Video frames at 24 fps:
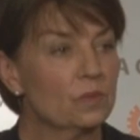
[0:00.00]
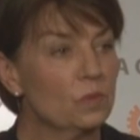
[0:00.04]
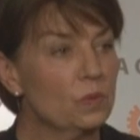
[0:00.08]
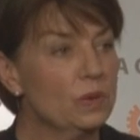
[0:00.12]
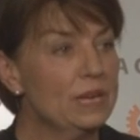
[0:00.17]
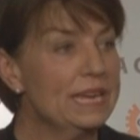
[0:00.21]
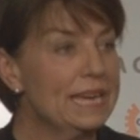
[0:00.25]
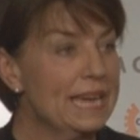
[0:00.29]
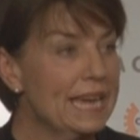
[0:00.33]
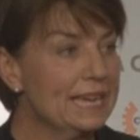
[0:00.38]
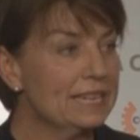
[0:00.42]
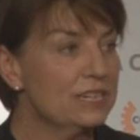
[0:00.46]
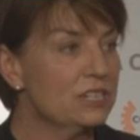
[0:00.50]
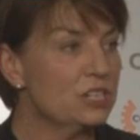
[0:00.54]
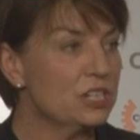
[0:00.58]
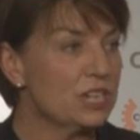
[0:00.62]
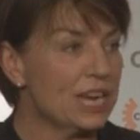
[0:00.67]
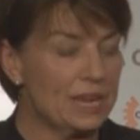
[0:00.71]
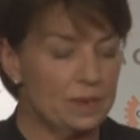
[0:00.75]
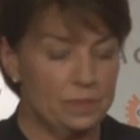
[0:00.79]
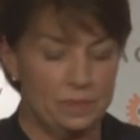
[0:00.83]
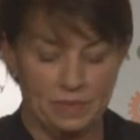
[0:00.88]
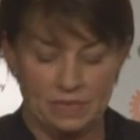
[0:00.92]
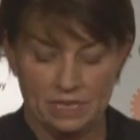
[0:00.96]
We can
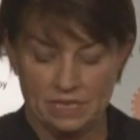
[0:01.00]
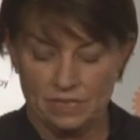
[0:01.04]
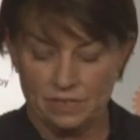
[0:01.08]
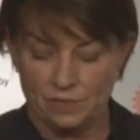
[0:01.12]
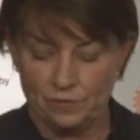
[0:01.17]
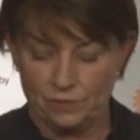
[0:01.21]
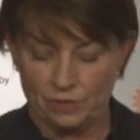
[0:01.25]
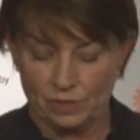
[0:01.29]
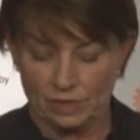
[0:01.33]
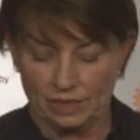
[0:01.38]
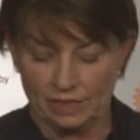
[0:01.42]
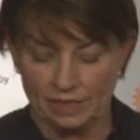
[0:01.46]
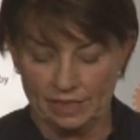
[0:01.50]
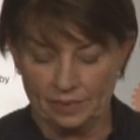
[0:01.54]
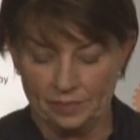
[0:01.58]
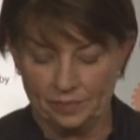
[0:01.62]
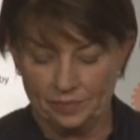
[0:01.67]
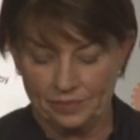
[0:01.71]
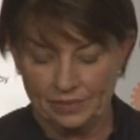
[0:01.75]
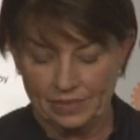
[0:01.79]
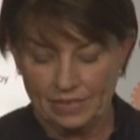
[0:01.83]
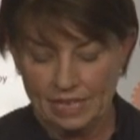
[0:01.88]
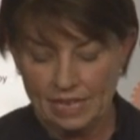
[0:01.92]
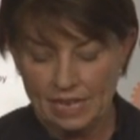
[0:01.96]
shape it differently.
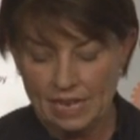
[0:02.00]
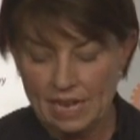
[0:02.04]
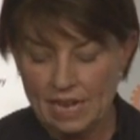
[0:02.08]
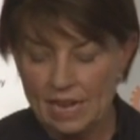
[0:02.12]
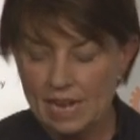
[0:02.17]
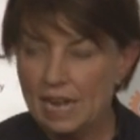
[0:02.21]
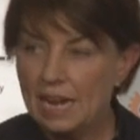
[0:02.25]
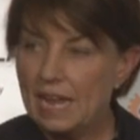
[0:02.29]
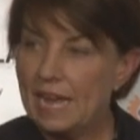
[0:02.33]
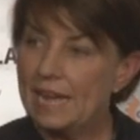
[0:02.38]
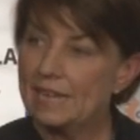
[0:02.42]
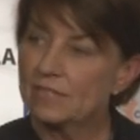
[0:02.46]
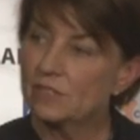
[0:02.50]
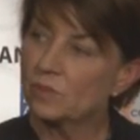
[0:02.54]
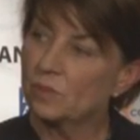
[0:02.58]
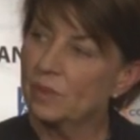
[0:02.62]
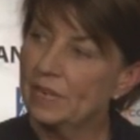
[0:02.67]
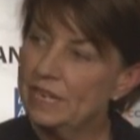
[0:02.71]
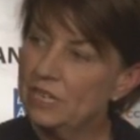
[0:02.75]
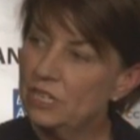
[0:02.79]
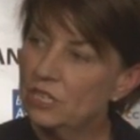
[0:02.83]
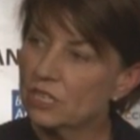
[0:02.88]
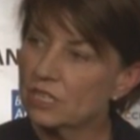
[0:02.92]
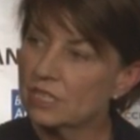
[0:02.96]
As
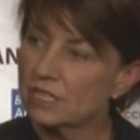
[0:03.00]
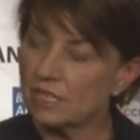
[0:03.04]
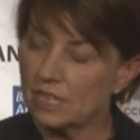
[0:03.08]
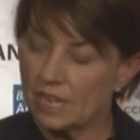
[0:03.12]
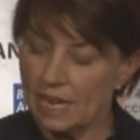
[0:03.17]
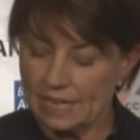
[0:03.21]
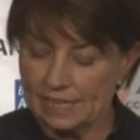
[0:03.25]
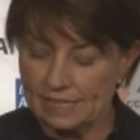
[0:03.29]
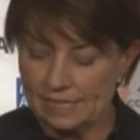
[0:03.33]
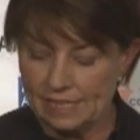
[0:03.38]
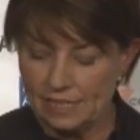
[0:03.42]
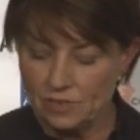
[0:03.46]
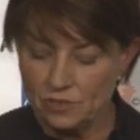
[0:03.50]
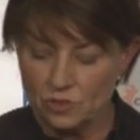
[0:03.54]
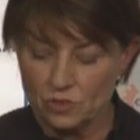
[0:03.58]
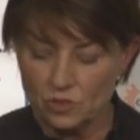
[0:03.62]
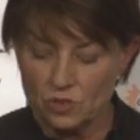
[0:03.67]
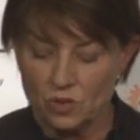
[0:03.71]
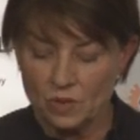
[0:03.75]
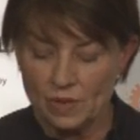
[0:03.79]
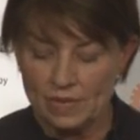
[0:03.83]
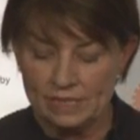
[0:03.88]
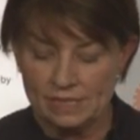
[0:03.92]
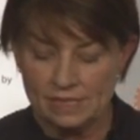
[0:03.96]
regions like
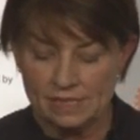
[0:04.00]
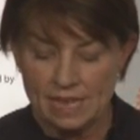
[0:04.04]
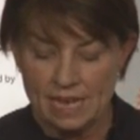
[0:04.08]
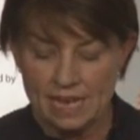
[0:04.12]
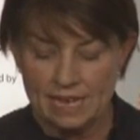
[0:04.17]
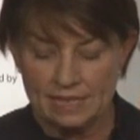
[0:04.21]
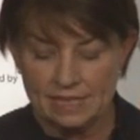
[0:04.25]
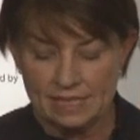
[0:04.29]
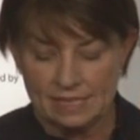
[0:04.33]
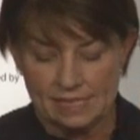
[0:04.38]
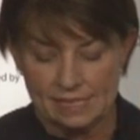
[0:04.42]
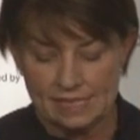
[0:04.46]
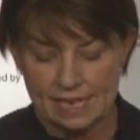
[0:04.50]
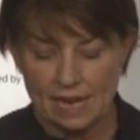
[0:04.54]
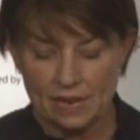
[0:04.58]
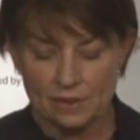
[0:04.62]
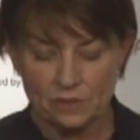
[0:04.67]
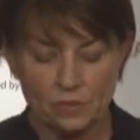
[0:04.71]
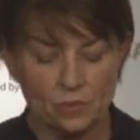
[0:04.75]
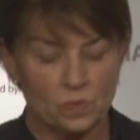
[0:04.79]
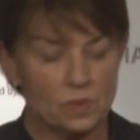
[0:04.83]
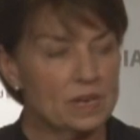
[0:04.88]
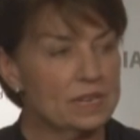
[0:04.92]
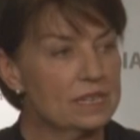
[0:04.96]
Central Queensland, the
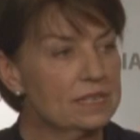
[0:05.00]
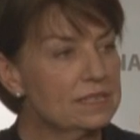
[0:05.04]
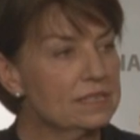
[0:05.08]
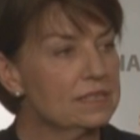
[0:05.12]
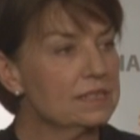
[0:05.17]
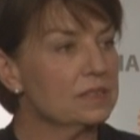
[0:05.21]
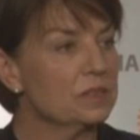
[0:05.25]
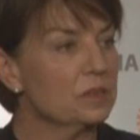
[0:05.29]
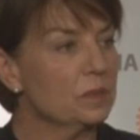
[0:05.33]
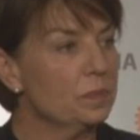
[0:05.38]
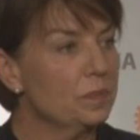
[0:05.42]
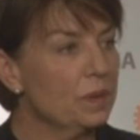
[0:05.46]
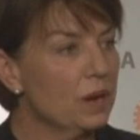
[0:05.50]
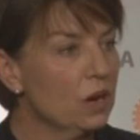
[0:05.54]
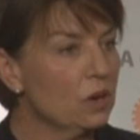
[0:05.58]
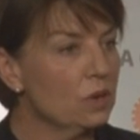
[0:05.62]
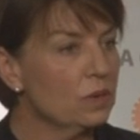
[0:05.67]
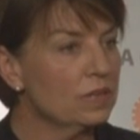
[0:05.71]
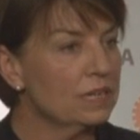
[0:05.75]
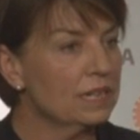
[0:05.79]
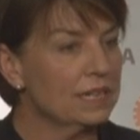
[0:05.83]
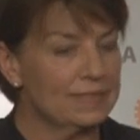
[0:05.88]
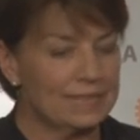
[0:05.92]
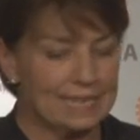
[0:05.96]
Southwest, the
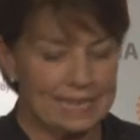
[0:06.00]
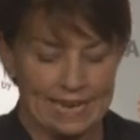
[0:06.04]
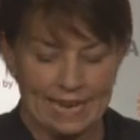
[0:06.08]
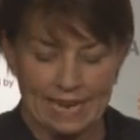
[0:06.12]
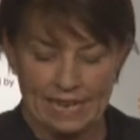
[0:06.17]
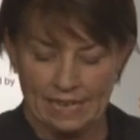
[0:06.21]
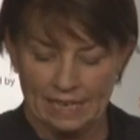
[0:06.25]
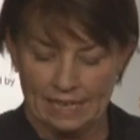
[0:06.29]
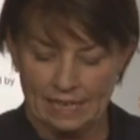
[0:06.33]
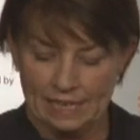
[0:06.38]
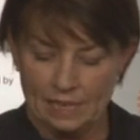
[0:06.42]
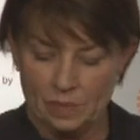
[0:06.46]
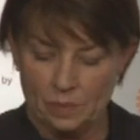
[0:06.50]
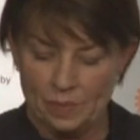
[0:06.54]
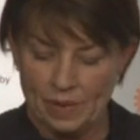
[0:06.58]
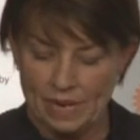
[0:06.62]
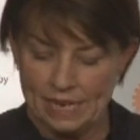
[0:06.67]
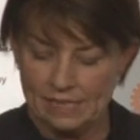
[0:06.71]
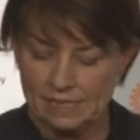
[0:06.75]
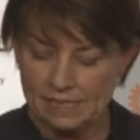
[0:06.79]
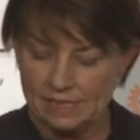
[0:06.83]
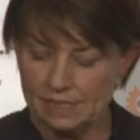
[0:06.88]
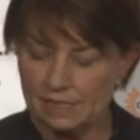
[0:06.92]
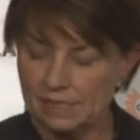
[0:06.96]
Bowen and the Galilee
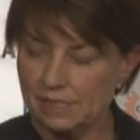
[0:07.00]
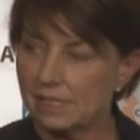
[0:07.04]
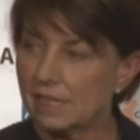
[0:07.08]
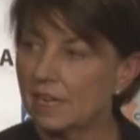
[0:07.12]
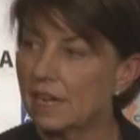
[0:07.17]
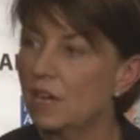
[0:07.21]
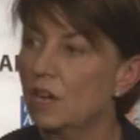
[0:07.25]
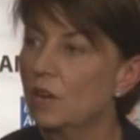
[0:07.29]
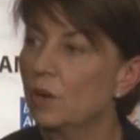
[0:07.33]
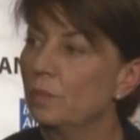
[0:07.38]
basins